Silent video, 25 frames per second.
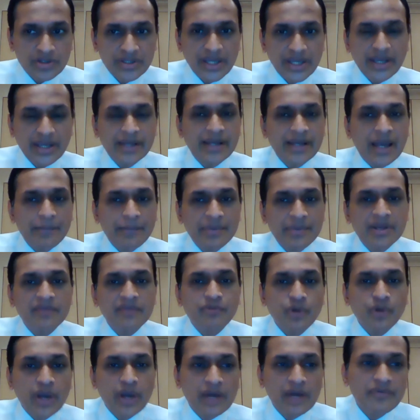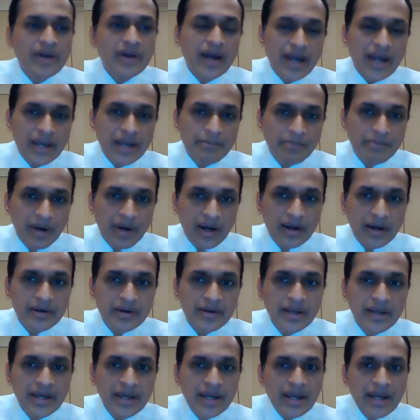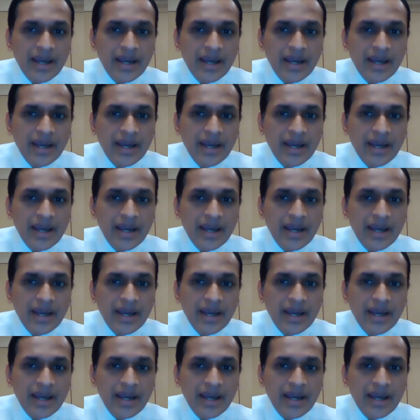They can happen if you have a high power,